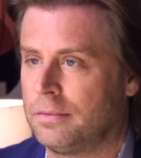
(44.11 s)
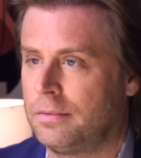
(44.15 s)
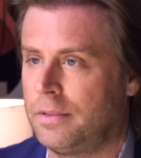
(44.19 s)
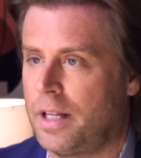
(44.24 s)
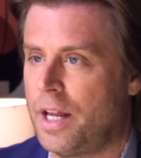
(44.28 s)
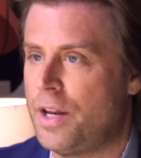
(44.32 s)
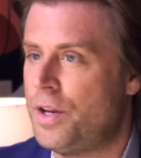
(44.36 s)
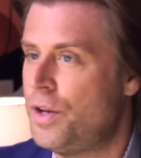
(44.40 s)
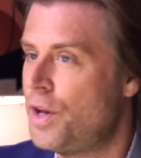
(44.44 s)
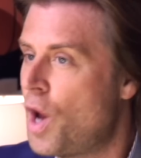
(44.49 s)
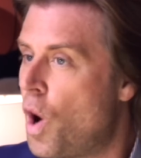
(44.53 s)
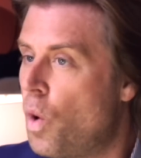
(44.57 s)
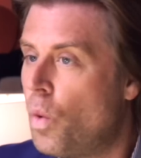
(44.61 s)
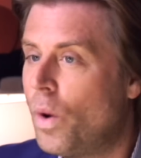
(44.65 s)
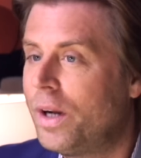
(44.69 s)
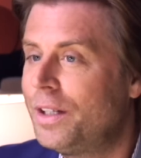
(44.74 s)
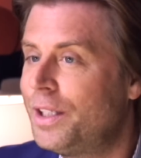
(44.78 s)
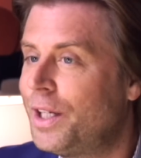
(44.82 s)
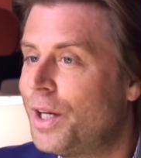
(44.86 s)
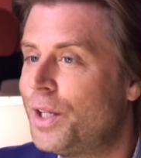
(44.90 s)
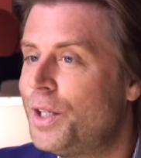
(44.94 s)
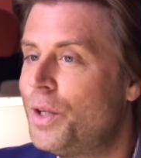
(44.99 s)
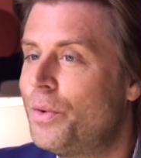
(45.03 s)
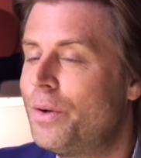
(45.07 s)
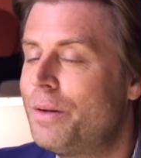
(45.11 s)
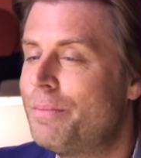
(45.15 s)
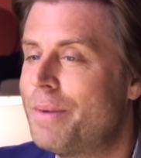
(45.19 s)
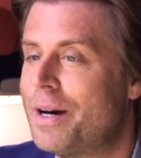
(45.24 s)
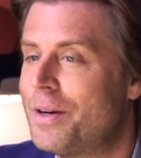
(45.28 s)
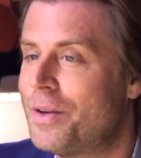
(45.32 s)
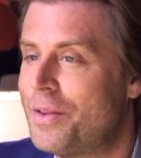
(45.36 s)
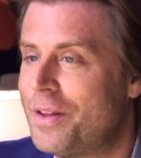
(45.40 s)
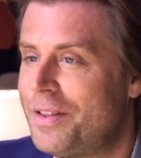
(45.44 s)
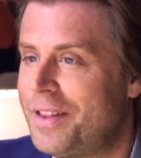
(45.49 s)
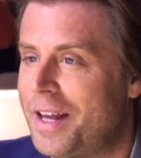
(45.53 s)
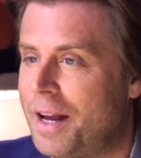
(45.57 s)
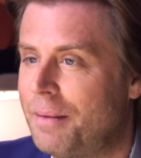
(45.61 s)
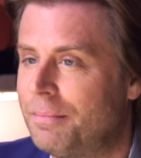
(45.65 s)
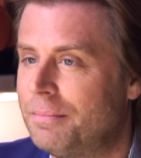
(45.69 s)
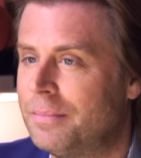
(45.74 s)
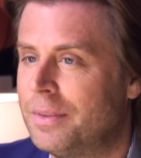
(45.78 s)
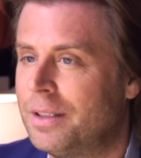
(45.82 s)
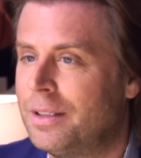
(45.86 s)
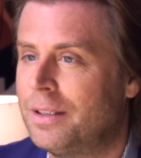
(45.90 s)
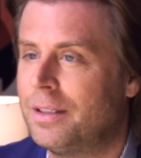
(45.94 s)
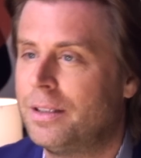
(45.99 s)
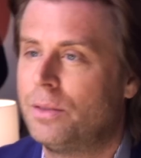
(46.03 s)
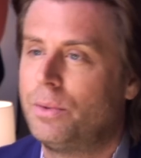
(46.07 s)
and no one can do it better than them,
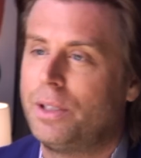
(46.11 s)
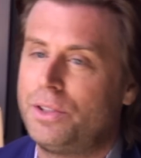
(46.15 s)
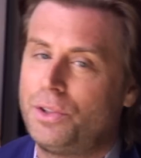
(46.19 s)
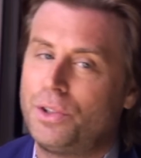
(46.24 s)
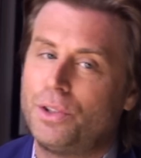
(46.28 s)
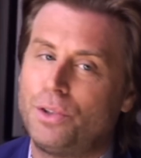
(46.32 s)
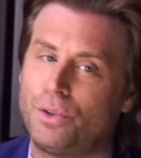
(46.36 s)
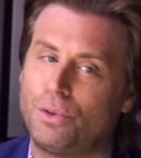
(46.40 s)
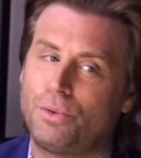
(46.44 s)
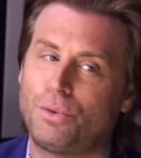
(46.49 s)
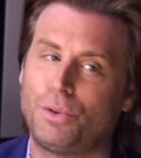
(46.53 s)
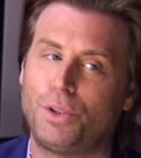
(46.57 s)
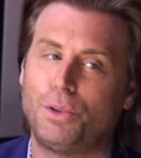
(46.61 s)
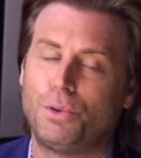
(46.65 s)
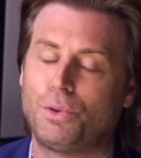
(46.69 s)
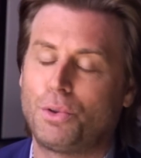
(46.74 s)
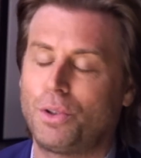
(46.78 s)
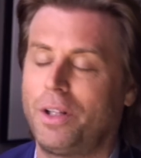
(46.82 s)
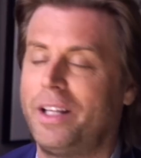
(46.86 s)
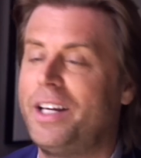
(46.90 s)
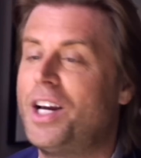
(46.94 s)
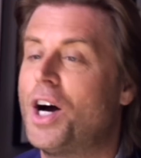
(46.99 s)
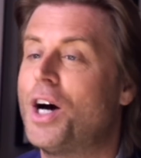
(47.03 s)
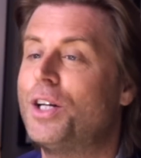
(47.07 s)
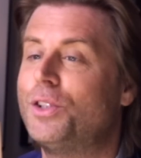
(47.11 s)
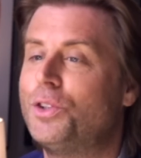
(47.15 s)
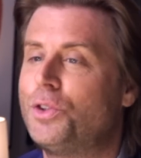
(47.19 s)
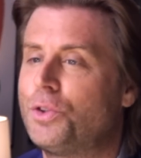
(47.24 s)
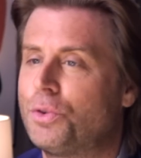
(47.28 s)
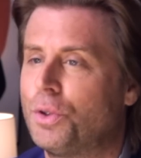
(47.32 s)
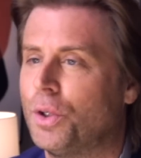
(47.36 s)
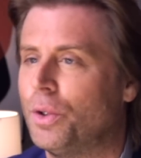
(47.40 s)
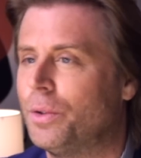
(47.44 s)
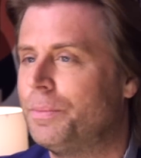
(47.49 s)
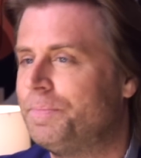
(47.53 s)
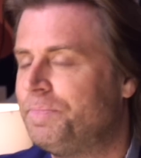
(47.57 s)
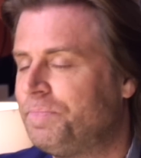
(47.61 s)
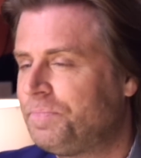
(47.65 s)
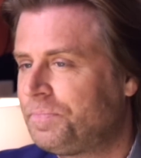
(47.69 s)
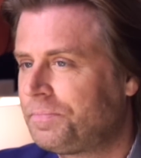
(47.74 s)
which is usually untrue.